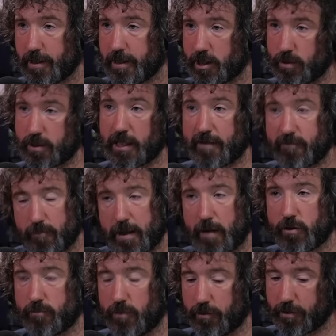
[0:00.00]
So it's
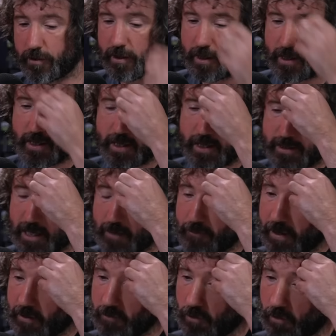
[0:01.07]
£11 a month.
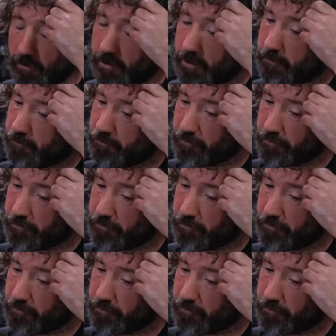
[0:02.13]
£10 a month.